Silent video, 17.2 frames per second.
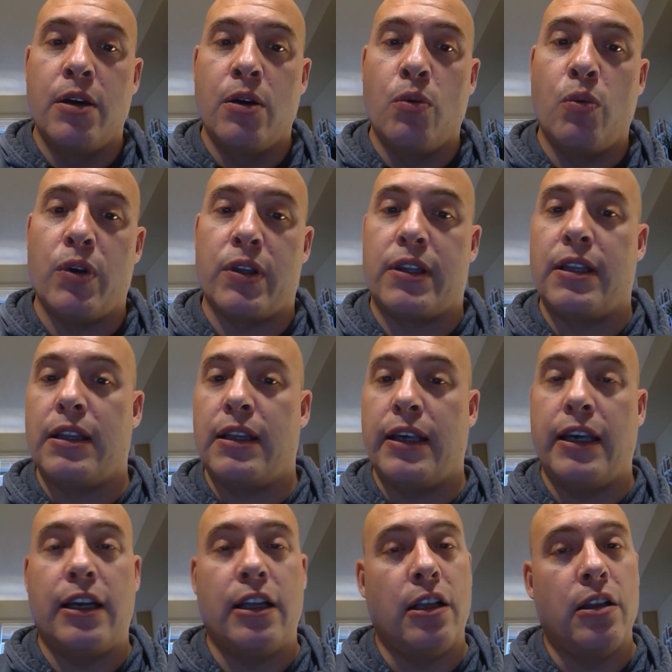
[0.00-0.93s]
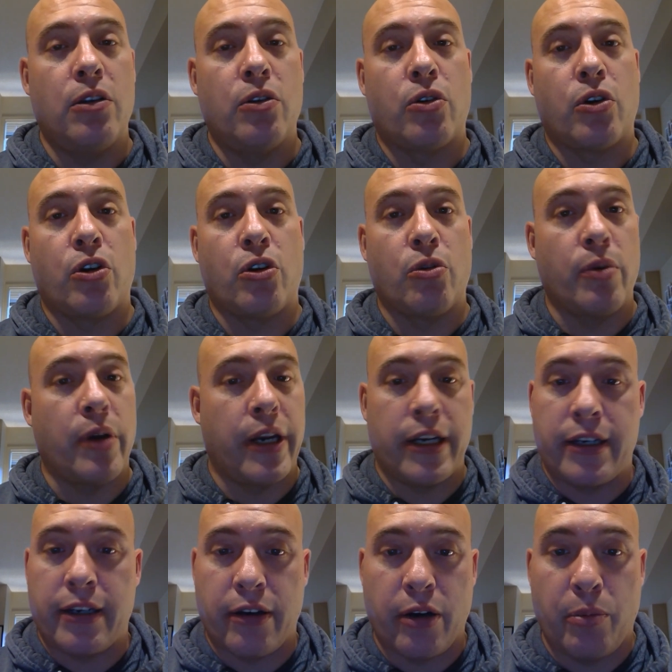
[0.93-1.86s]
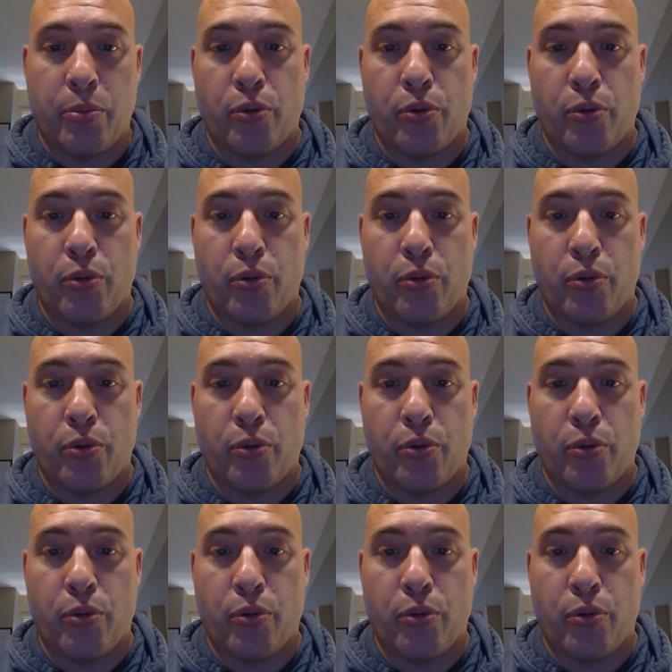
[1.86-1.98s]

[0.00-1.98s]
with the legal or hereditary